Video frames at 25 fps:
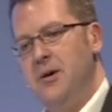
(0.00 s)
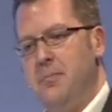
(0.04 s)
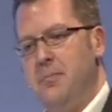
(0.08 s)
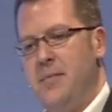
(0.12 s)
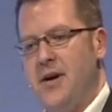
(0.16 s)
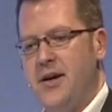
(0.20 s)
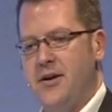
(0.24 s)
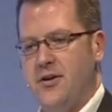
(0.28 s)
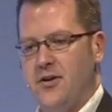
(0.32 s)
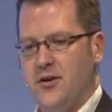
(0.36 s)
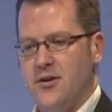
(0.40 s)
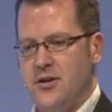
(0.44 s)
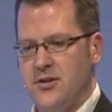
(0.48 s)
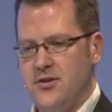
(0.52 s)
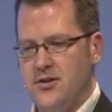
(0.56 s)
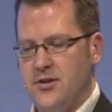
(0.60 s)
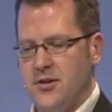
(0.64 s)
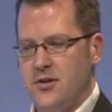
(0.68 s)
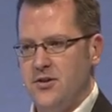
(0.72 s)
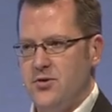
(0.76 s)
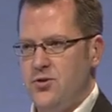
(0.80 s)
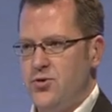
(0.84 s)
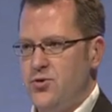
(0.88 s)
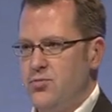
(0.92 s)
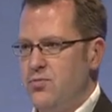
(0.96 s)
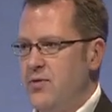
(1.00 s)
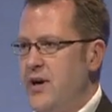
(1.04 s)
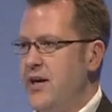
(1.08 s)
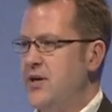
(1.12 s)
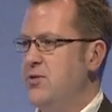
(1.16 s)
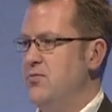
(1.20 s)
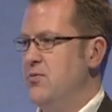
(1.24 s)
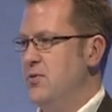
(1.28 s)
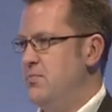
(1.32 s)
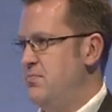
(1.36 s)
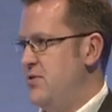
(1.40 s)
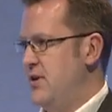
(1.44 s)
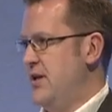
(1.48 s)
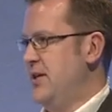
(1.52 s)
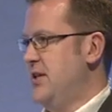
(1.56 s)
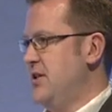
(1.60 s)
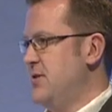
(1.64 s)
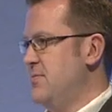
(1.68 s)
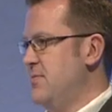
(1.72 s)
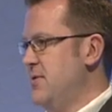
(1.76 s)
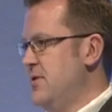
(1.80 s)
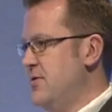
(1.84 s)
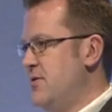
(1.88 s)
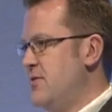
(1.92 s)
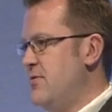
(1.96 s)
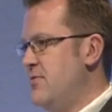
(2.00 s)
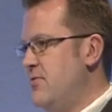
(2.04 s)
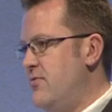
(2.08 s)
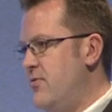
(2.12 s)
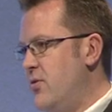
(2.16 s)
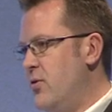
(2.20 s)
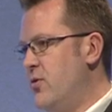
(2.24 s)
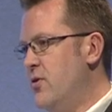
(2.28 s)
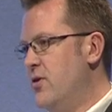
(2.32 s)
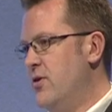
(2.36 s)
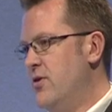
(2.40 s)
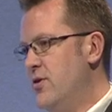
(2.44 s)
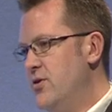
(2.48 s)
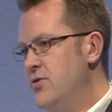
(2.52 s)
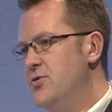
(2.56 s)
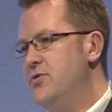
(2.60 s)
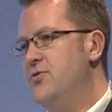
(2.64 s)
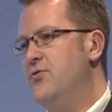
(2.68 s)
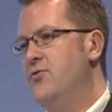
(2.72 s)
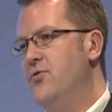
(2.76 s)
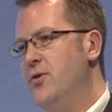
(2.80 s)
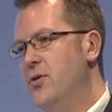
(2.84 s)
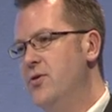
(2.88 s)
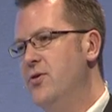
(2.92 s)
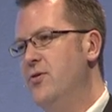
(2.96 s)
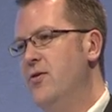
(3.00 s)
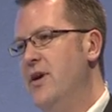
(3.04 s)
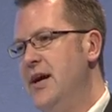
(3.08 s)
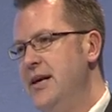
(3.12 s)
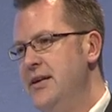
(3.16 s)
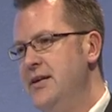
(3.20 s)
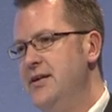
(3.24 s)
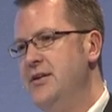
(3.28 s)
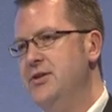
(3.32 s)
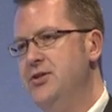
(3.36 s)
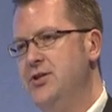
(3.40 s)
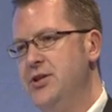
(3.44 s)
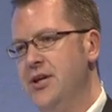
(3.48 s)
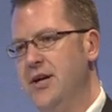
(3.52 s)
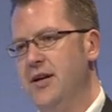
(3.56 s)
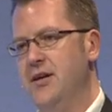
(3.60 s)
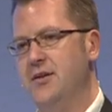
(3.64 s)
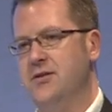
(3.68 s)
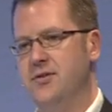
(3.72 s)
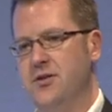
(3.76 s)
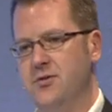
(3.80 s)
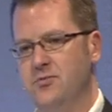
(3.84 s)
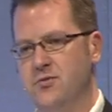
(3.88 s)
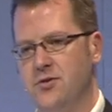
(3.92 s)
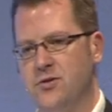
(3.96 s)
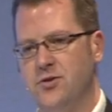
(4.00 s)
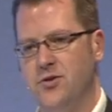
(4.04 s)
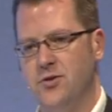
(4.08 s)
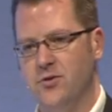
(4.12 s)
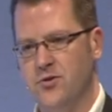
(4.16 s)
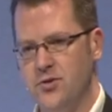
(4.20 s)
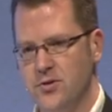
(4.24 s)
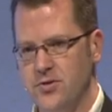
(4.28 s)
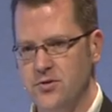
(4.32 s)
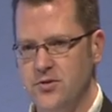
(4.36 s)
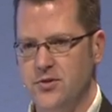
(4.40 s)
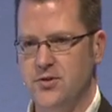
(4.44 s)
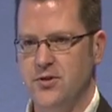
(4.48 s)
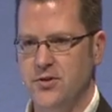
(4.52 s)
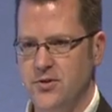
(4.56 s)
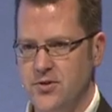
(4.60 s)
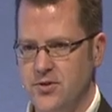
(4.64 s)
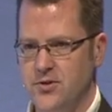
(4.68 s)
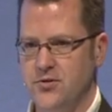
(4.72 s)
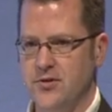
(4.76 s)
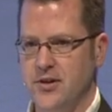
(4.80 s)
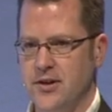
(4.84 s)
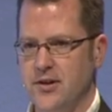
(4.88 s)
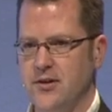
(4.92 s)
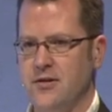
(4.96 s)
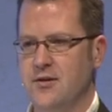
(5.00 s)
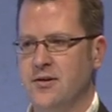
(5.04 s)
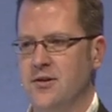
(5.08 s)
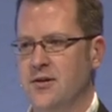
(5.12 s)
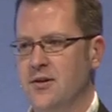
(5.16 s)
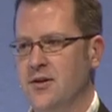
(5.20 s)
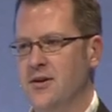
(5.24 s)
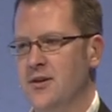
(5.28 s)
miiCard is a direct replacement for those photo ID checks that we're so used to doing,